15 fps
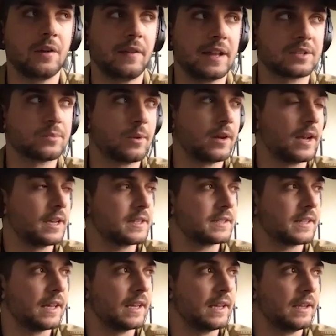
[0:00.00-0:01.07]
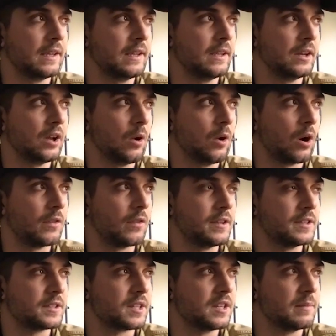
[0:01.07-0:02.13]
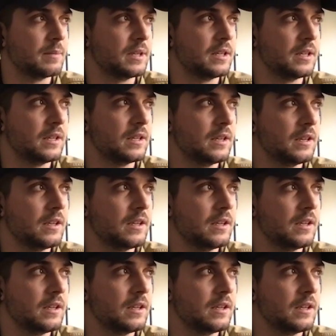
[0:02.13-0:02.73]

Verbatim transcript: And that's why I say, you know, are these going to be,